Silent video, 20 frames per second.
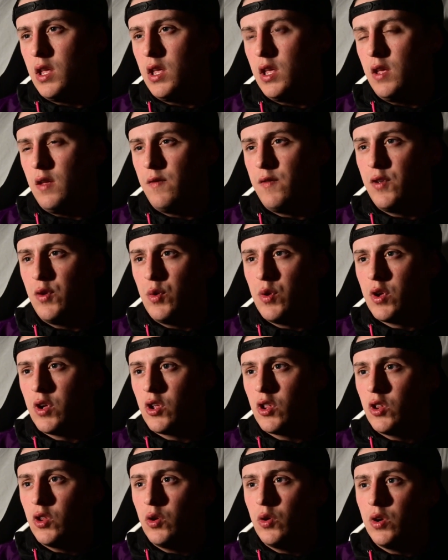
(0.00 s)
If you
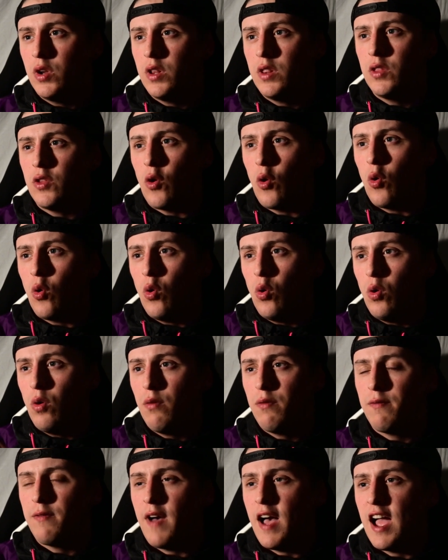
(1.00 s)
included the
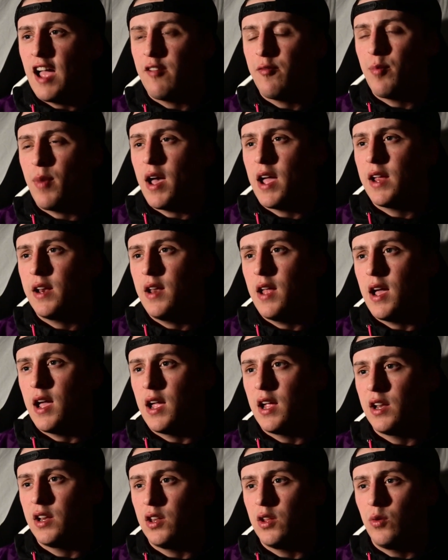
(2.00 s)
whole 5 by
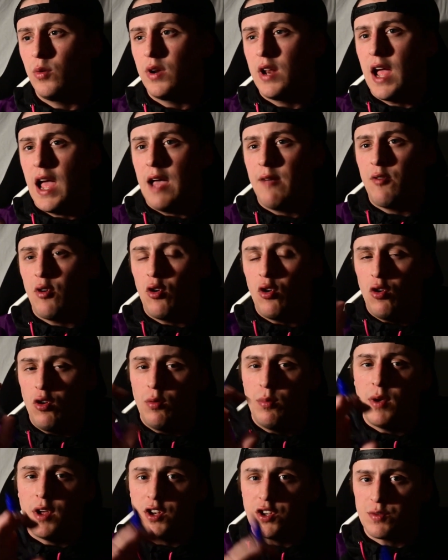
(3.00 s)
9, you would have a
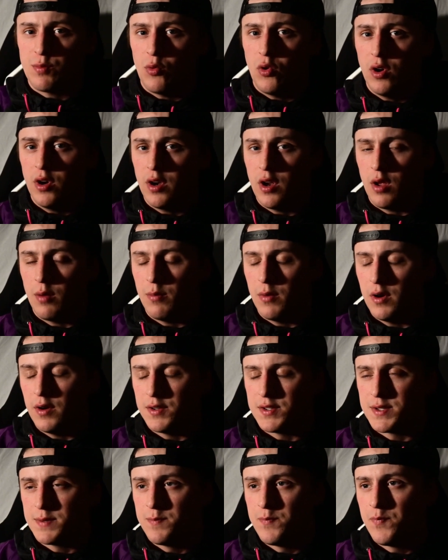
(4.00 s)
whole bunch more
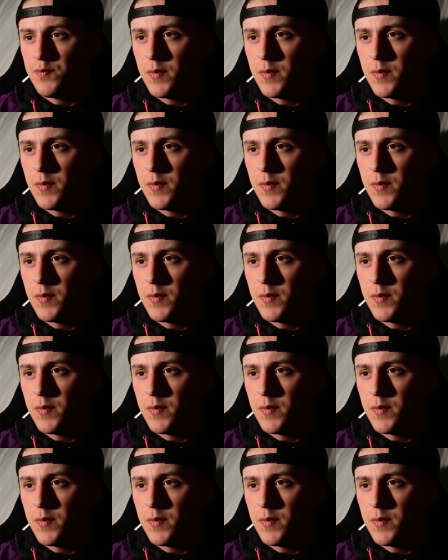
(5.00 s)
numbers,